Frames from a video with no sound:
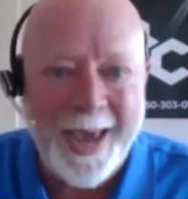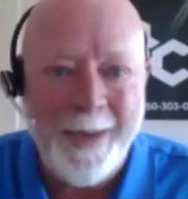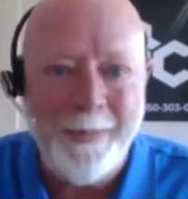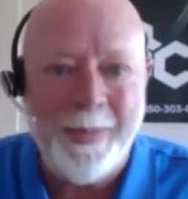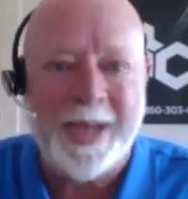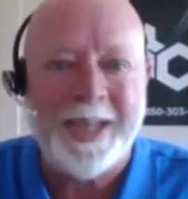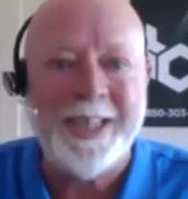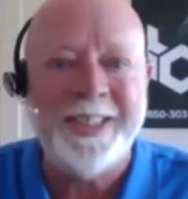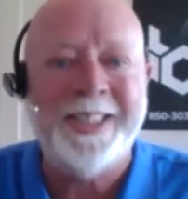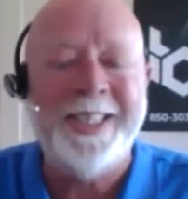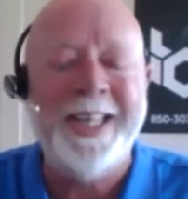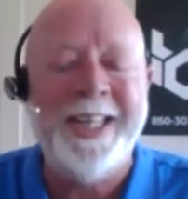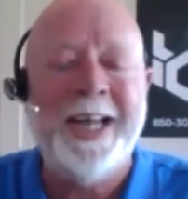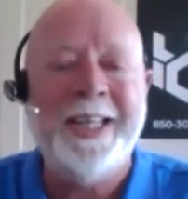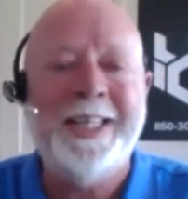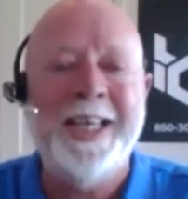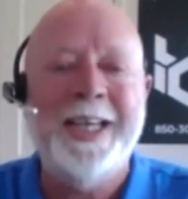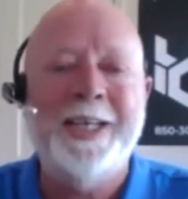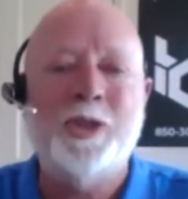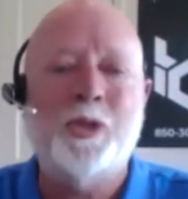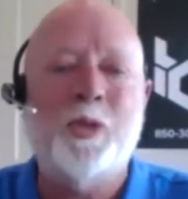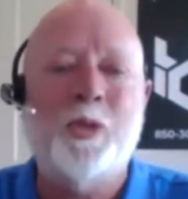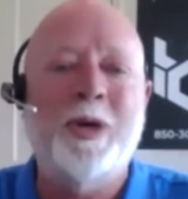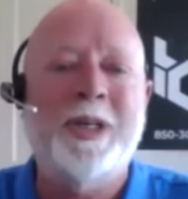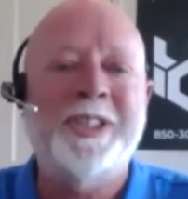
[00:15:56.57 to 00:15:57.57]
Because nothing
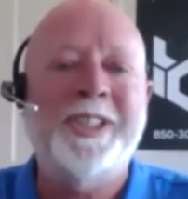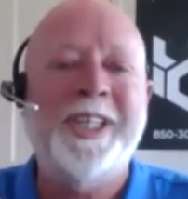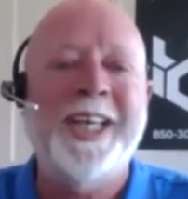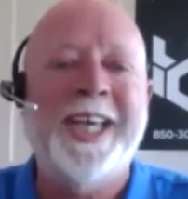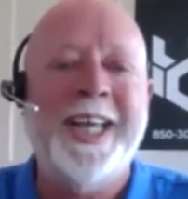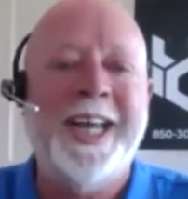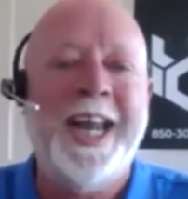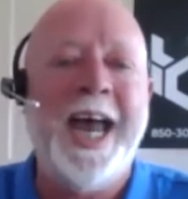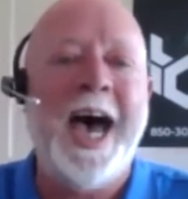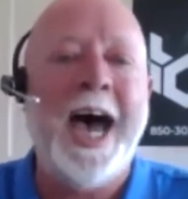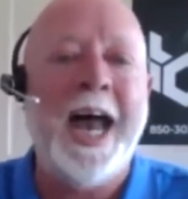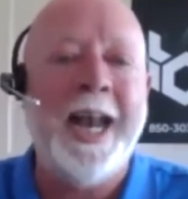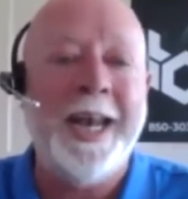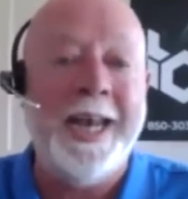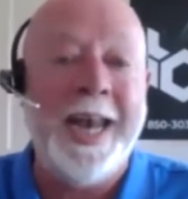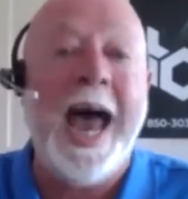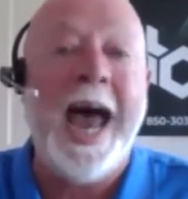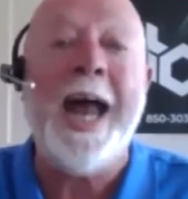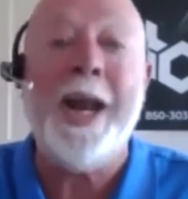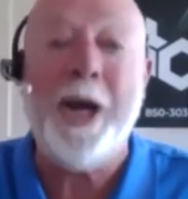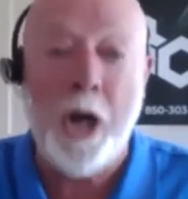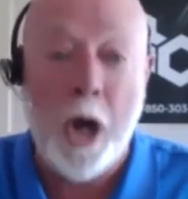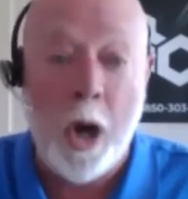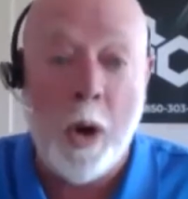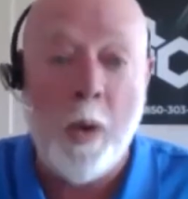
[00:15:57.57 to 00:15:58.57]
is worse to get on not
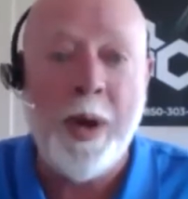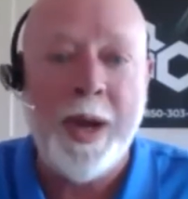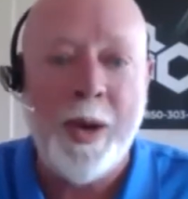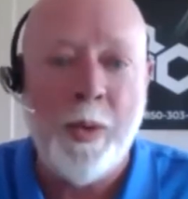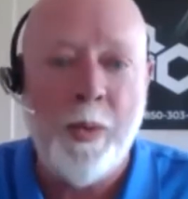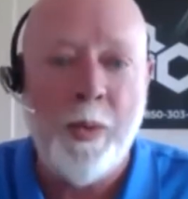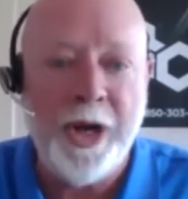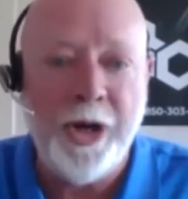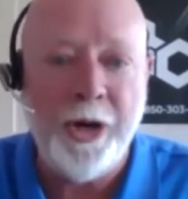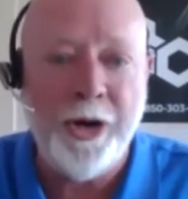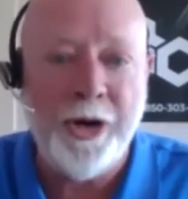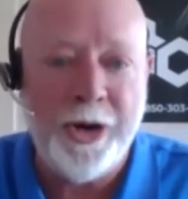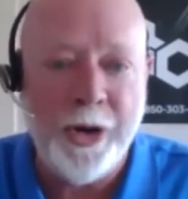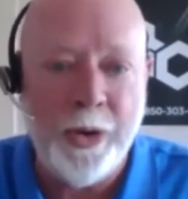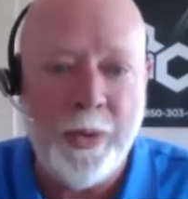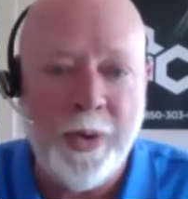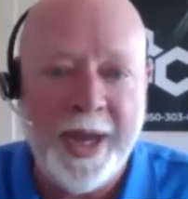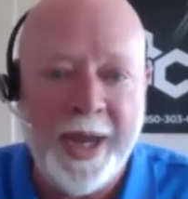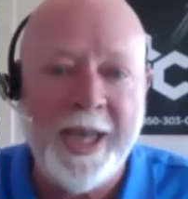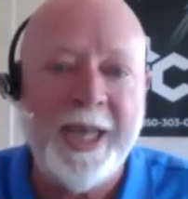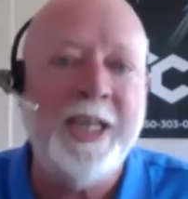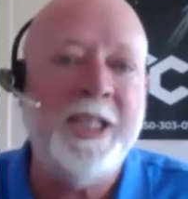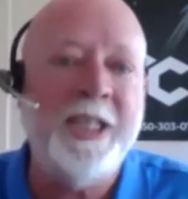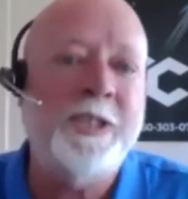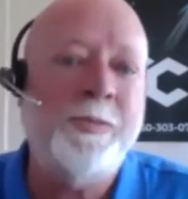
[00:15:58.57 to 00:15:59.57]
knowing what you're
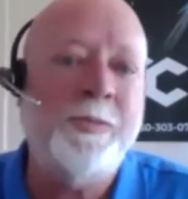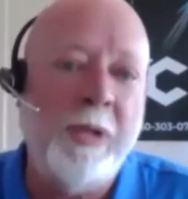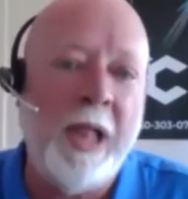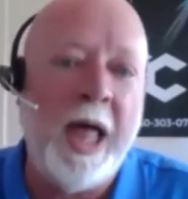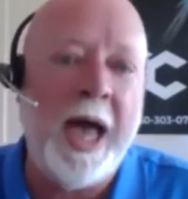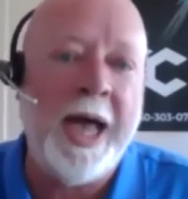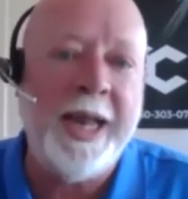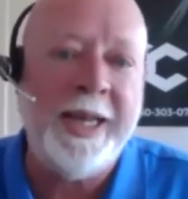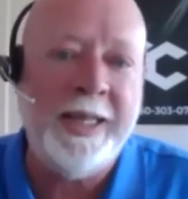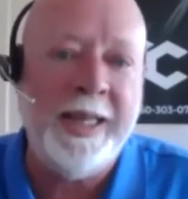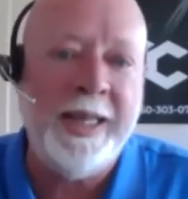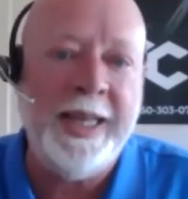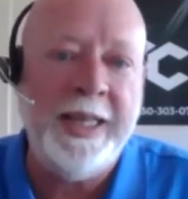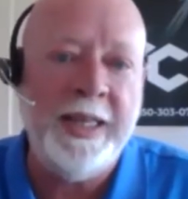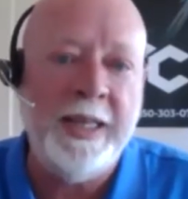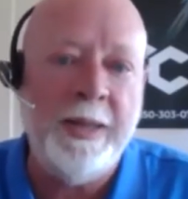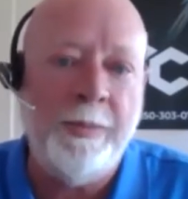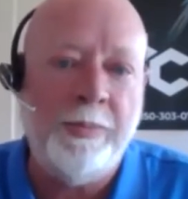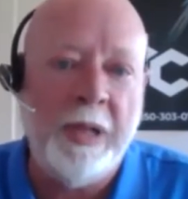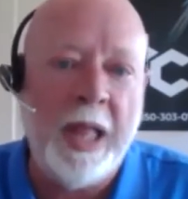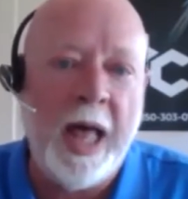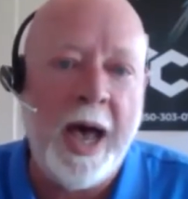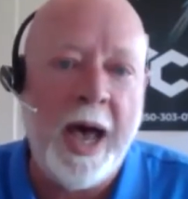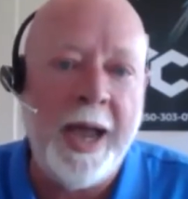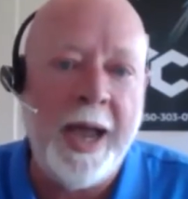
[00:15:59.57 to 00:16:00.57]
doing, and it's blind leading the
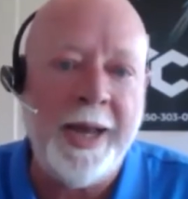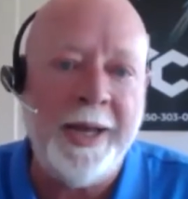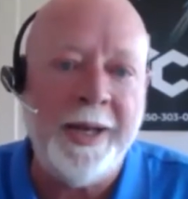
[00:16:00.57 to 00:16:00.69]
blind.